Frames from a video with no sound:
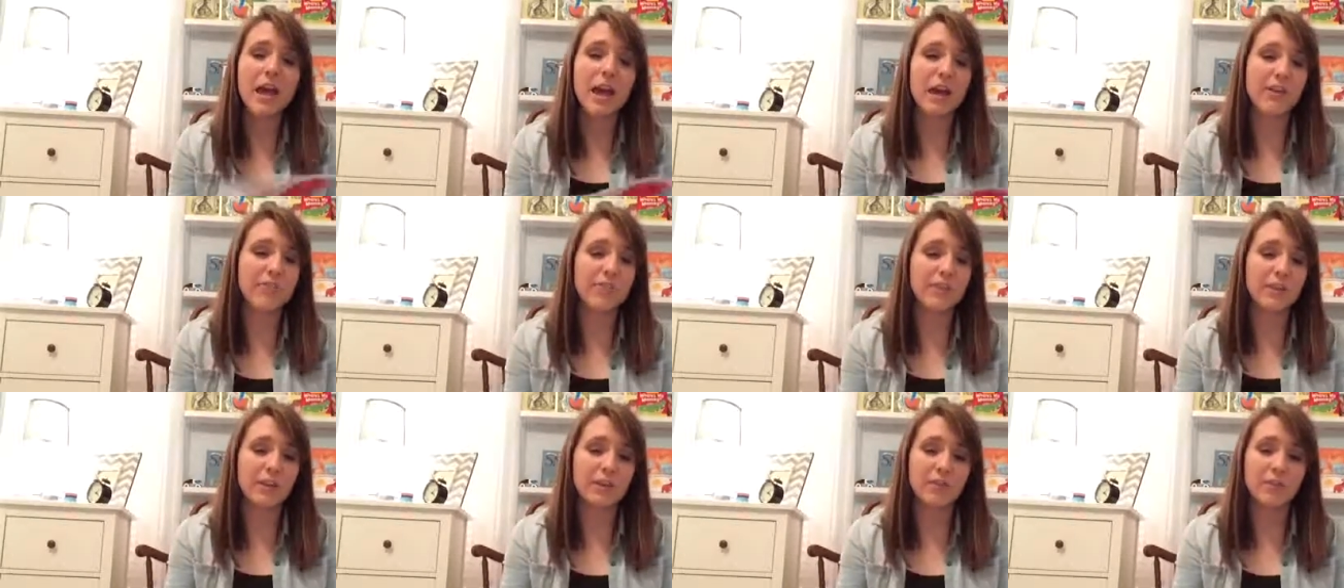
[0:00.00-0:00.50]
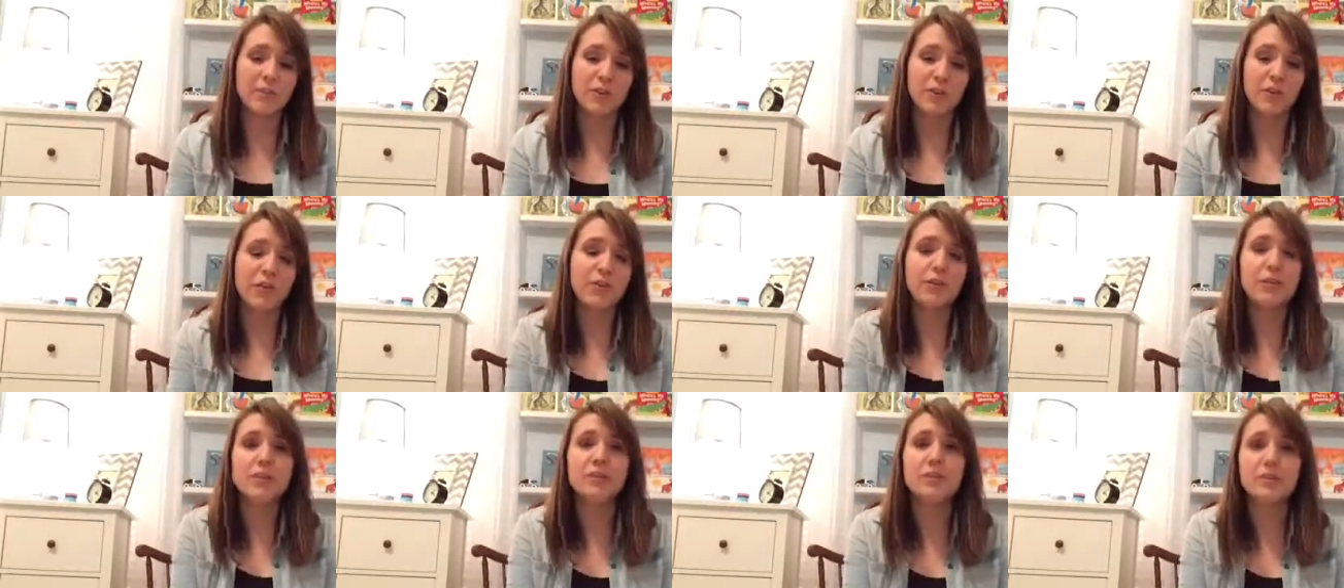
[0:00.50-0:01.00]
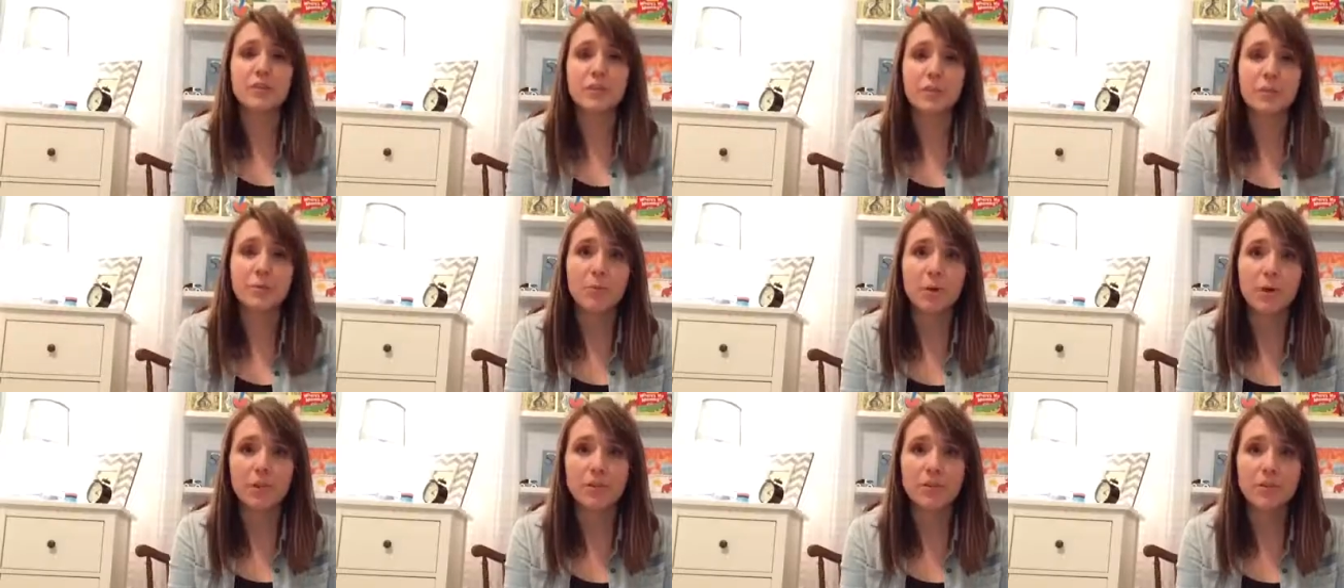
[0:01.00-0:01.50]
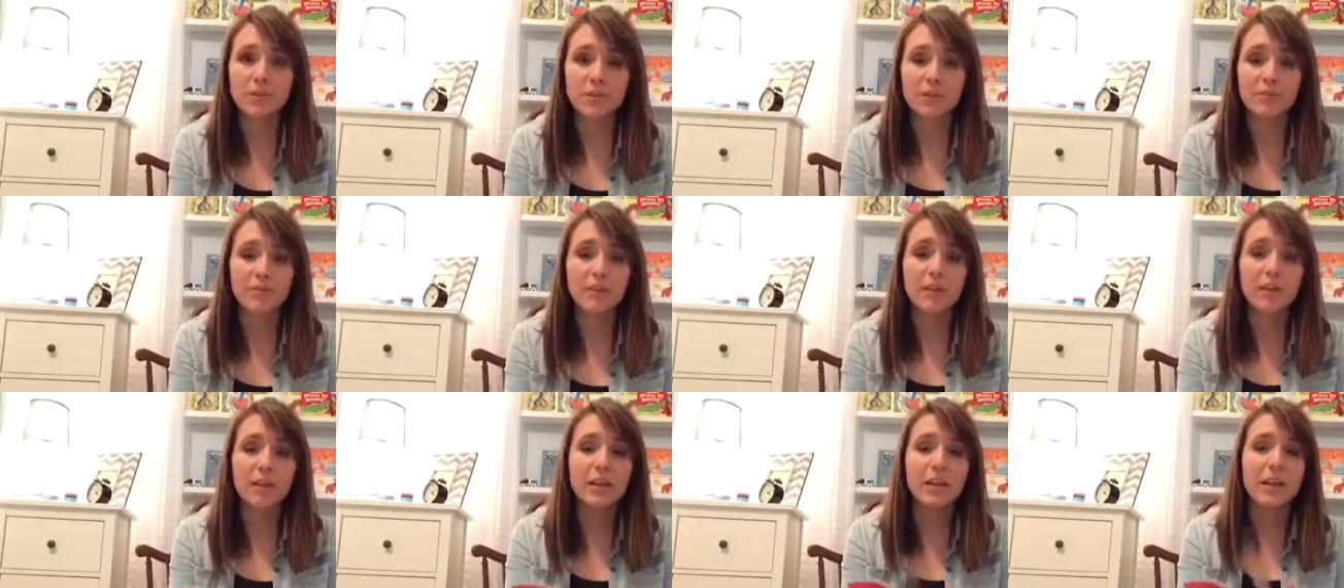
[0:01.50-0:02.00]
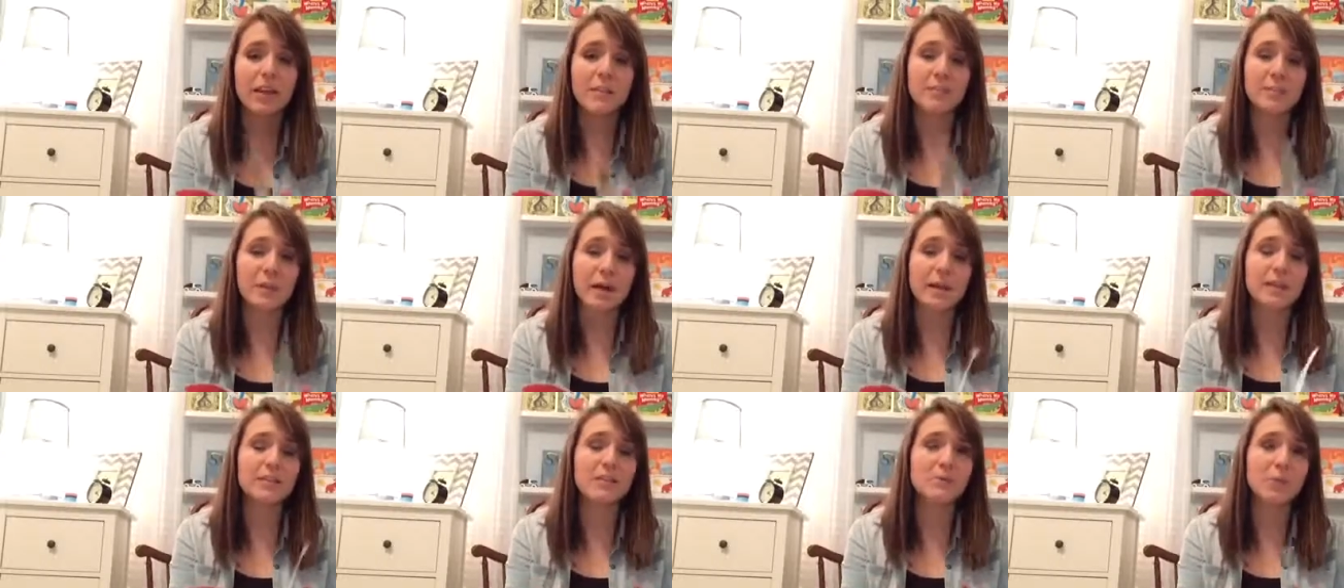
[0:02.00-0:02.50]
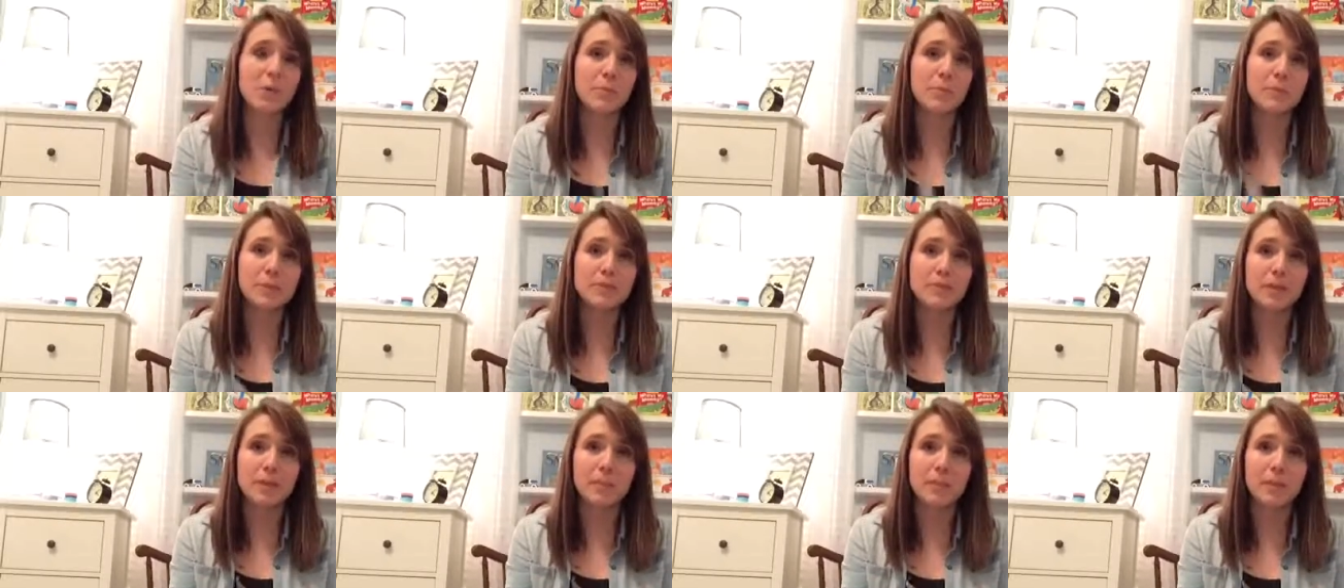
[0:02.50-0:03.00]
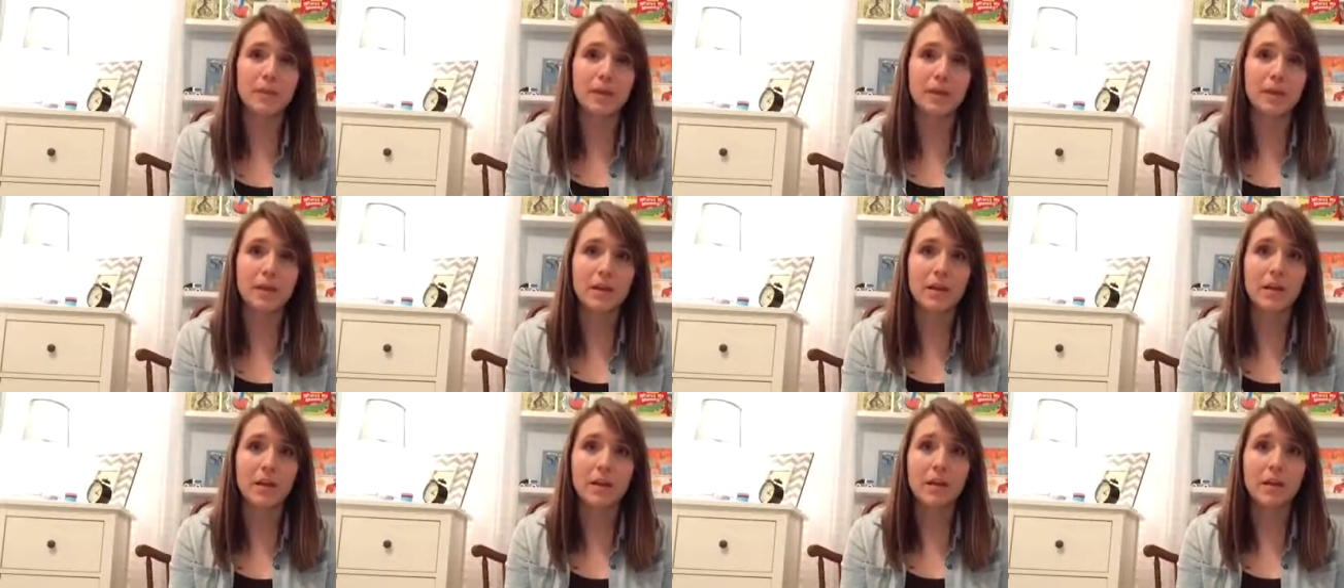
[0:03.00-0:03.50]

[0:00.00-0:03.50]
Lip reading: I feel like if you're going to let your kid watch TV, it might as well be something